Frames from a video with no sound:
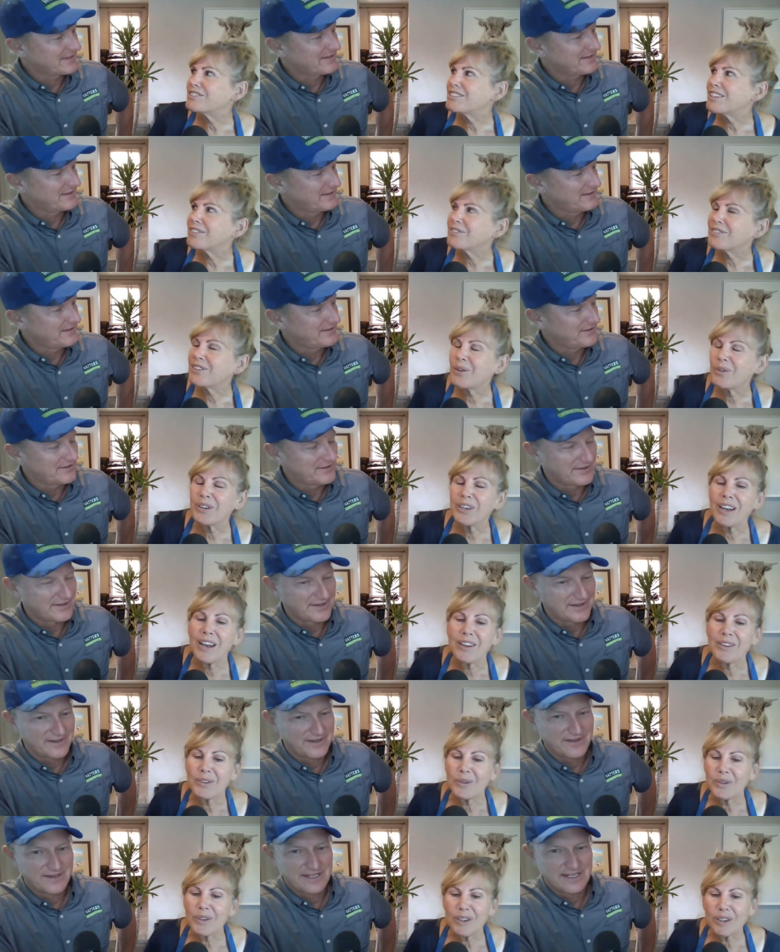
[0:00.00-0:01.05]
Speaker 1: stuff going on
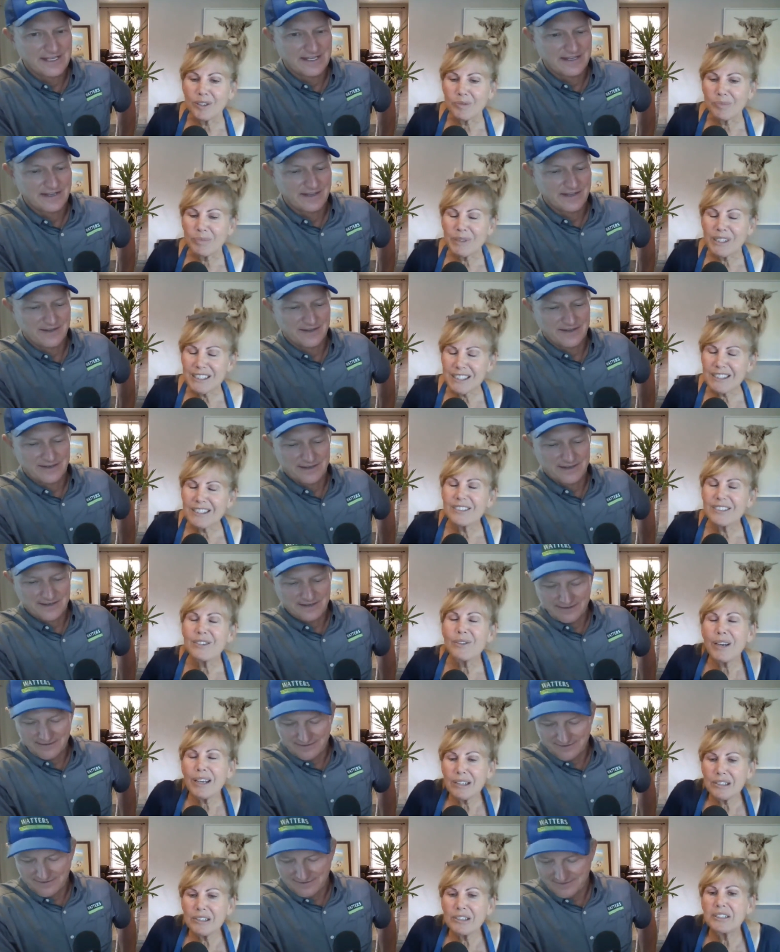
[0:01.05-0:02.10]
in the world, but just go
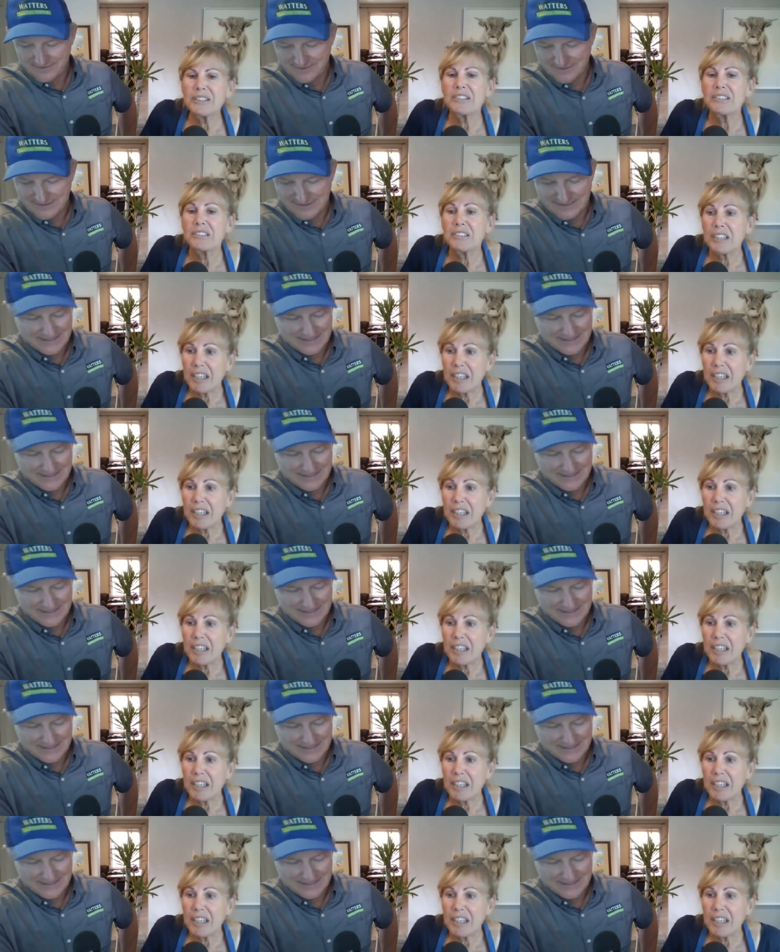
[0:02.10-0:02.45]
out into your